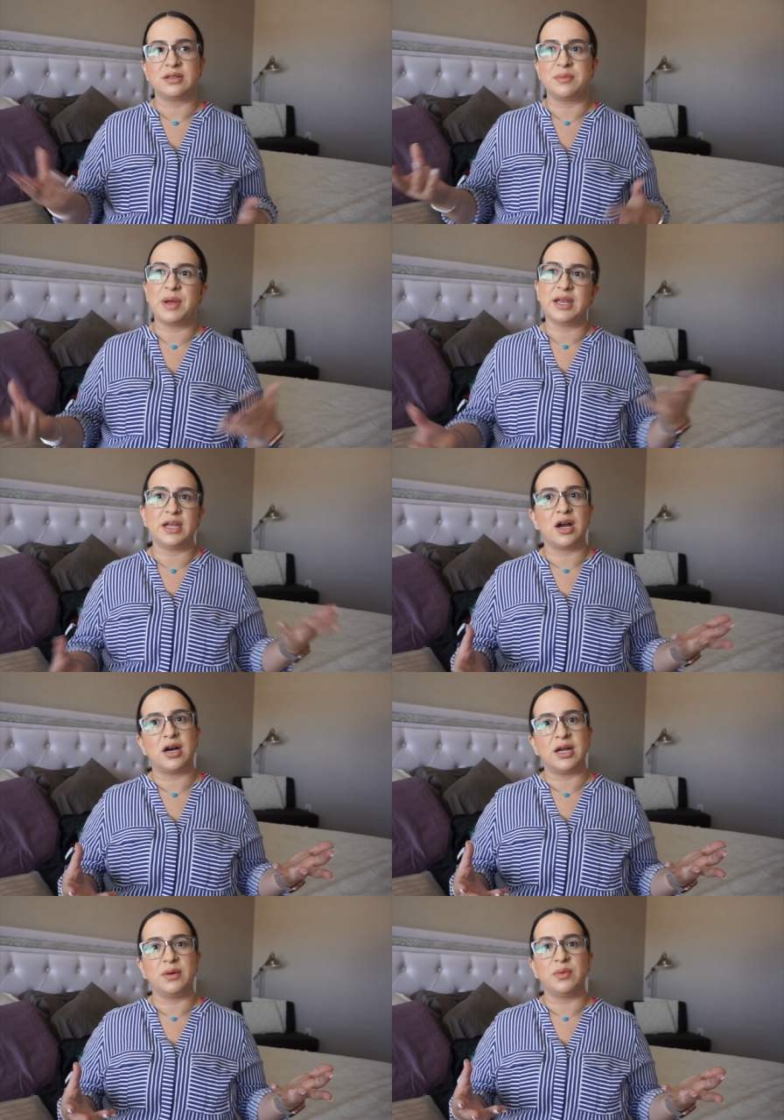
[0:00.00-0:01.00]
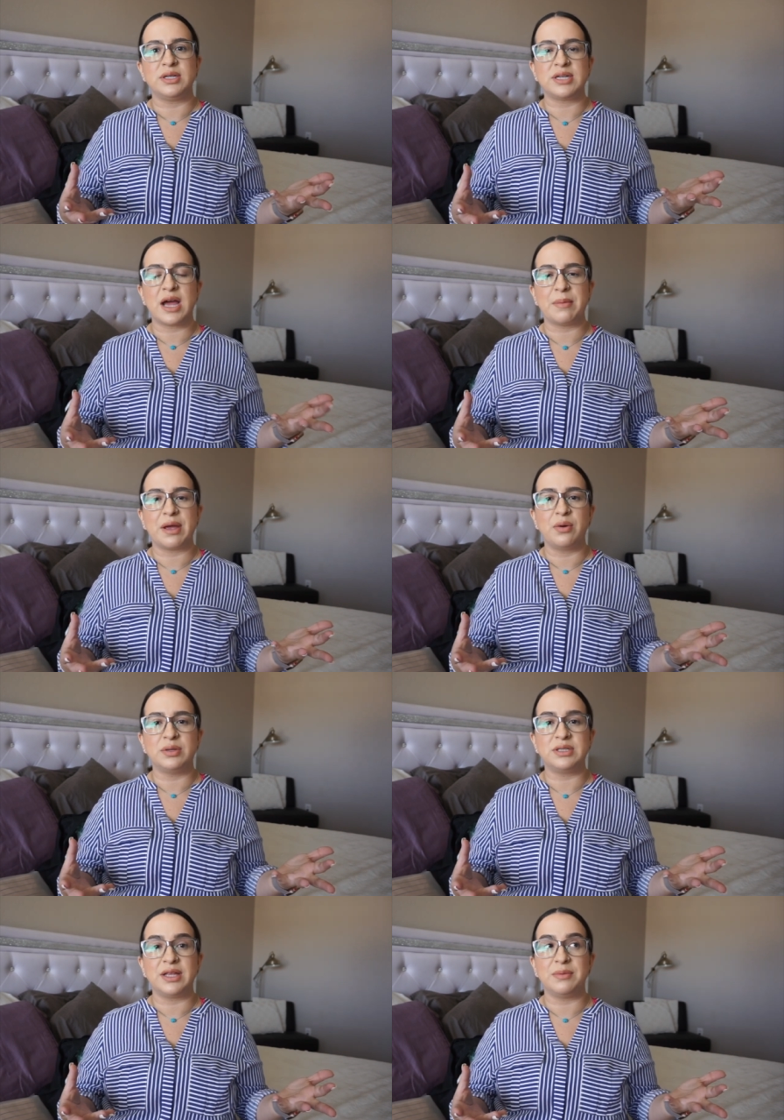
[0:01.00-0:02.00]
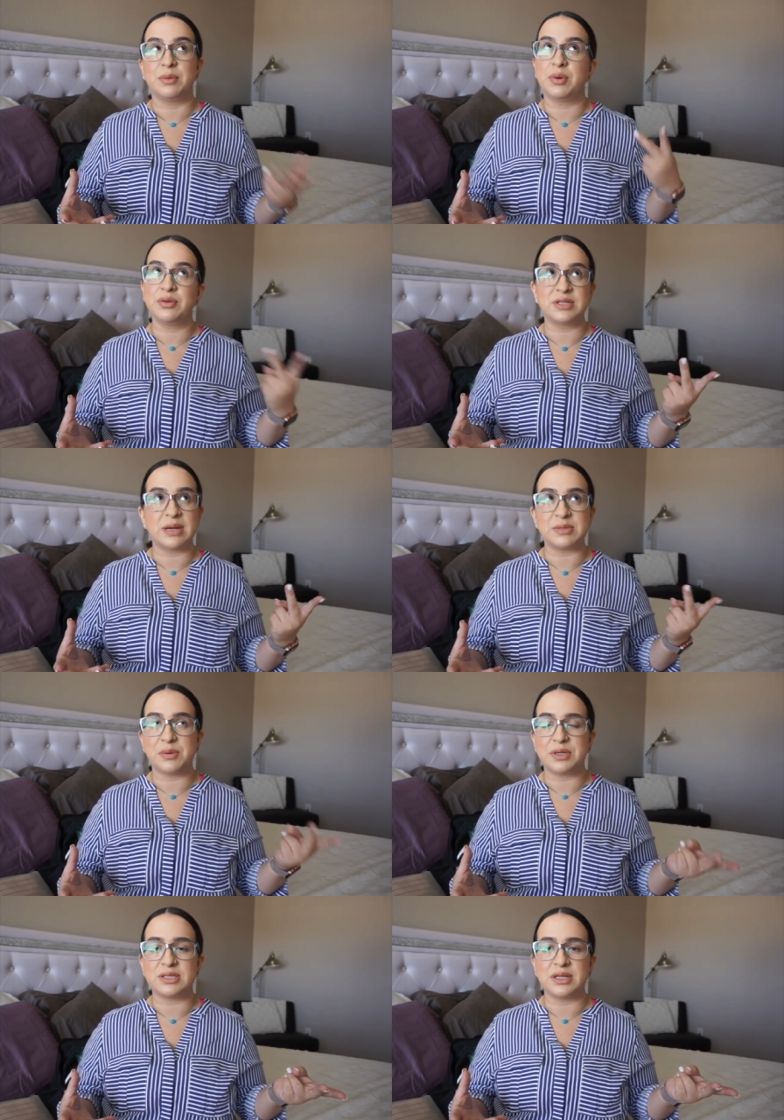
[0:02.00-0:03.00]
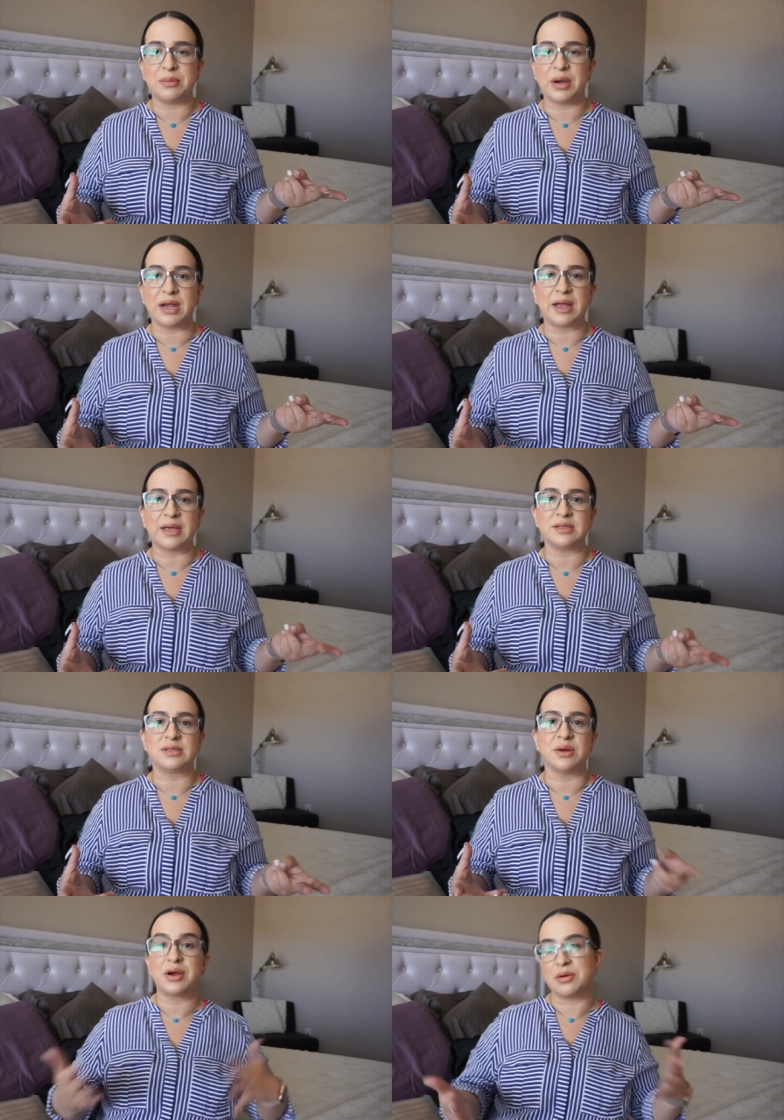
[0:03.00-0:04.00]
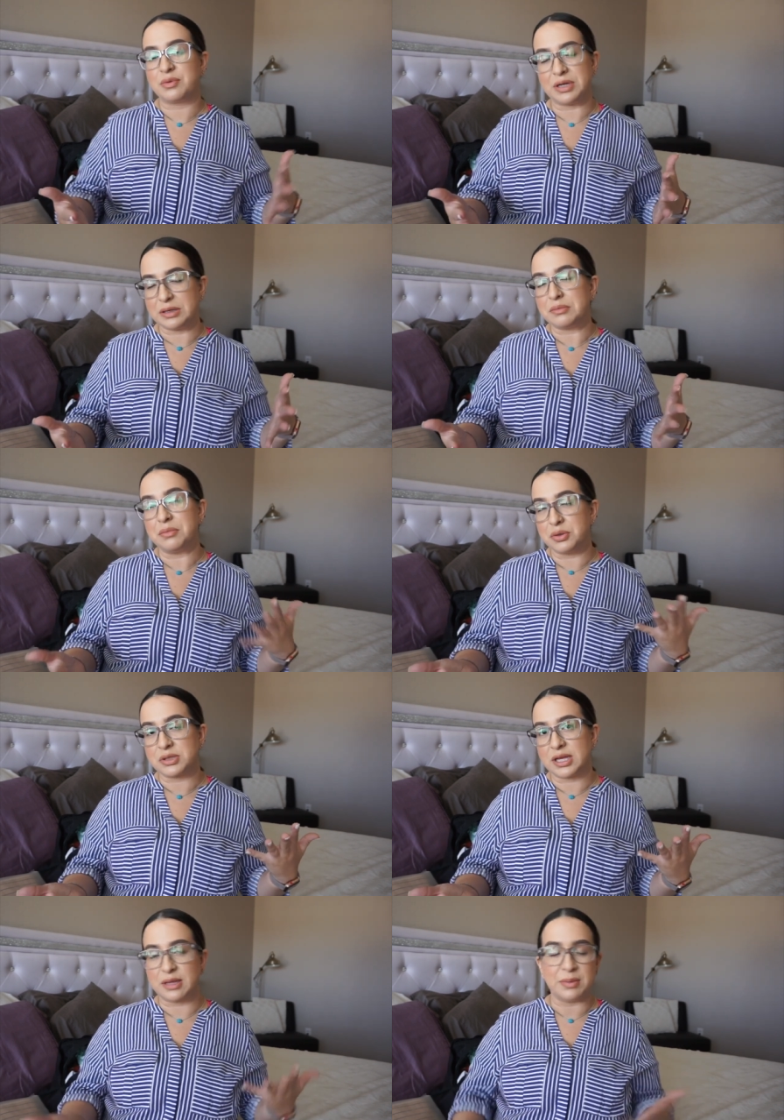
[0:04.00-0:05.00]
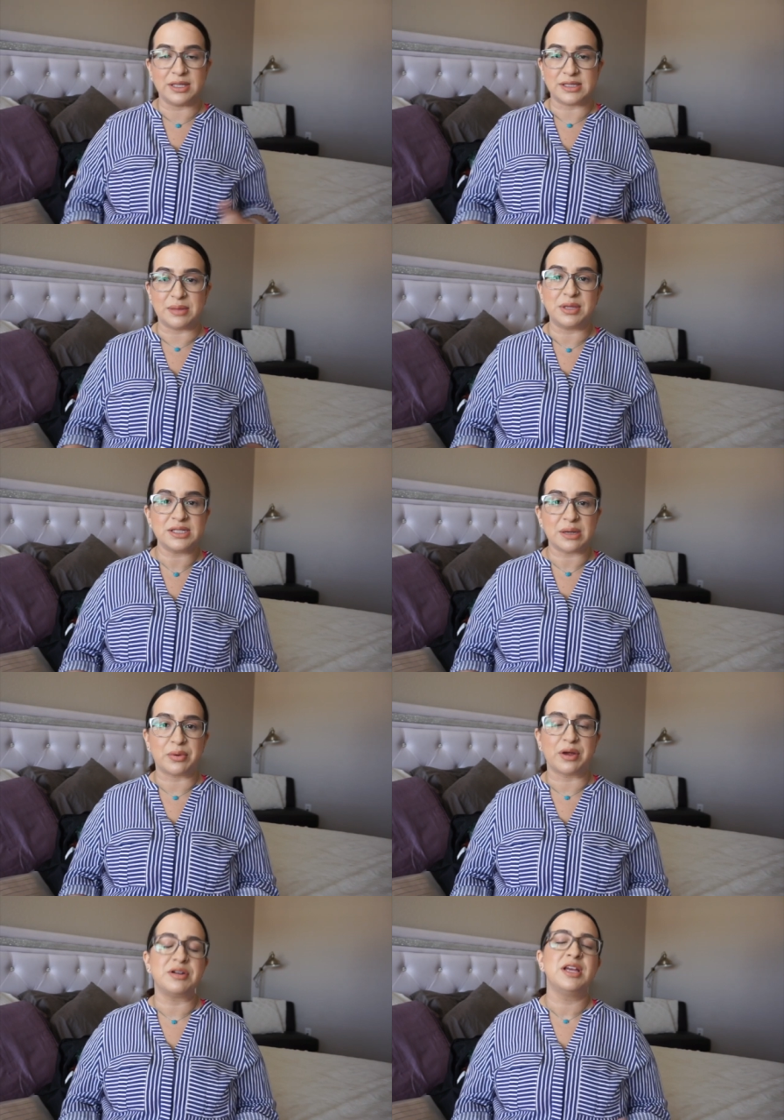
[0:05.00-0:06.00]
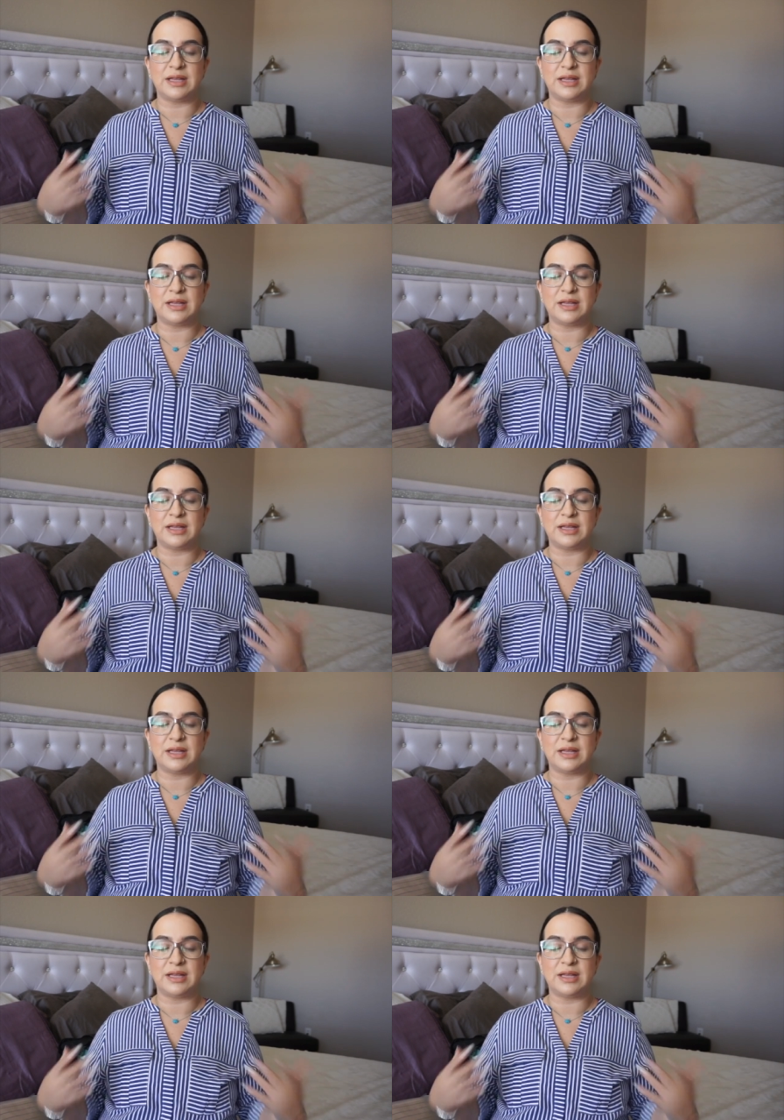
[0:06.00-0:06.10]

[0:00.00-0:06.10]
Depending on what time I go into labor, both times I went into labor at night so can most likely be the same this time around.